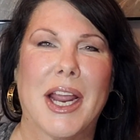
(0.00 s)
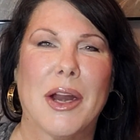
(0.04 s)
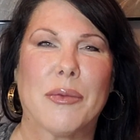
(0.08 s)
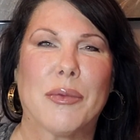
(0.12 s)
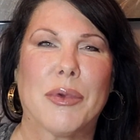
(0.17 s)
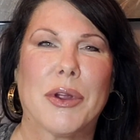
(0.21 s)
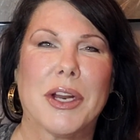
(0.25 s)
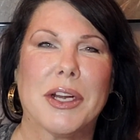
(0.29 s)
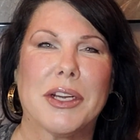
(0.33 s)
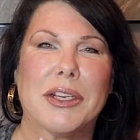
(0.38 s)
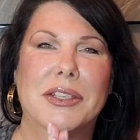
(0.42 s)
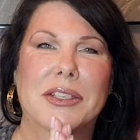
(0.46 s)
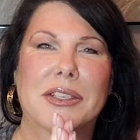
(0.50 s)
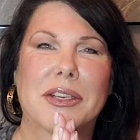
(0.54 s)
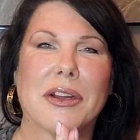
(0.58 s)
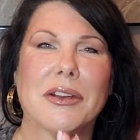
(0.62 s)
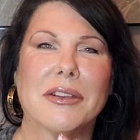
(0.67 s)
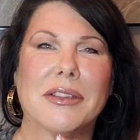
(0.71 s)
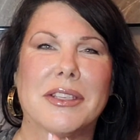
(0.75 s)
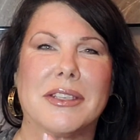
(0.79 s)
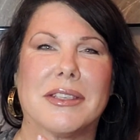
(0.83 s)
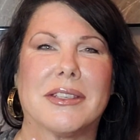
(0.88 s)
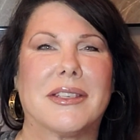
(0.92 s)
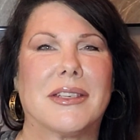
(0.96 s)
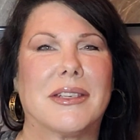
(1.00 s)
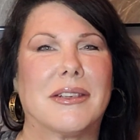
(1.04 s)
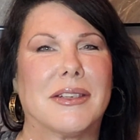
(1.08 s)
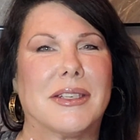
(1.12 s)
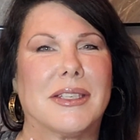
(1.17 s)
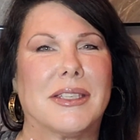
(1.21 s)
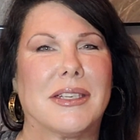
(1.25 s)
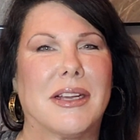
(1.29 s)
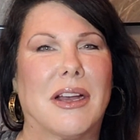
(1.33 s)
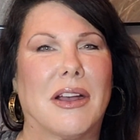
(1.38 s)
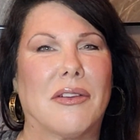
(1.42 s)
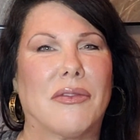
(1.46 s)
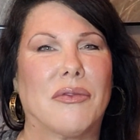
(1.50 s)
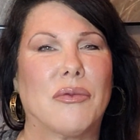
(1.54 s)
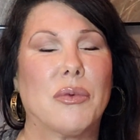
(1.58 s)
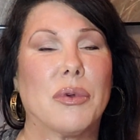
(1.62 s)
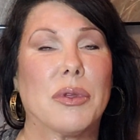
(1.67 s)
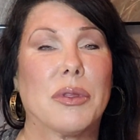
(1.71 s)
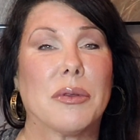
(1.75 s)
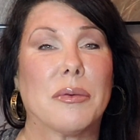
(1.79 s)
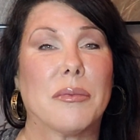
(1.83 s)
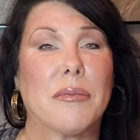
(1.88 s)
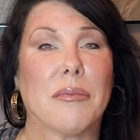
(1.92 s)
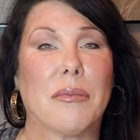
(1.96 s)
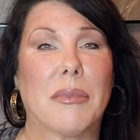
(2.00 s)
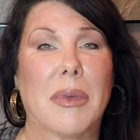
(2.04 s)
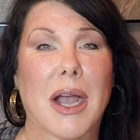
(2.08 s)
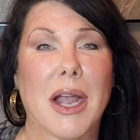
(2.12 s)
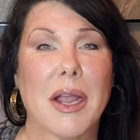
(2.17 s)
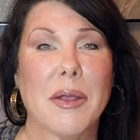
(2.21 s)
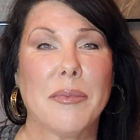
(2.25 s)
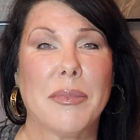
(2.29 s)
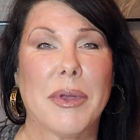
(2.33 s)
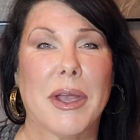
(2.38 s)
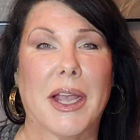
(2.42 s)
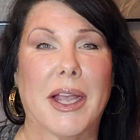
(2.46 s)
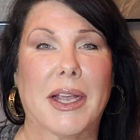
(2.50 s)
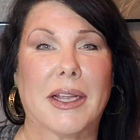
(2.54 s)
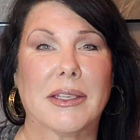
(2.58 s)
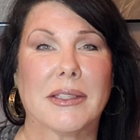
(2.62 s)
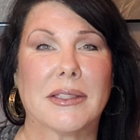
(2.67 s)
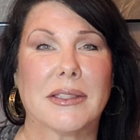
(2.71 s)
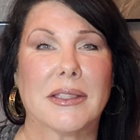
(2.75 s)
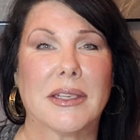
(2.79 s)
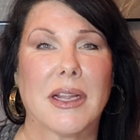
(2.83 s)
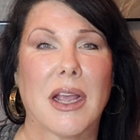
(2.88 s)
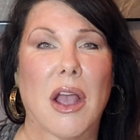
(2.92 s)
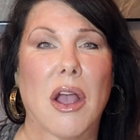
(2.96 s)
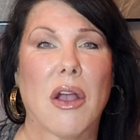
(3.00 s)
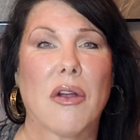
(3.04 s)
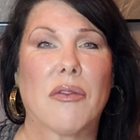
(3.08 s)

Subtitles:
and we're going to start this series off with my picks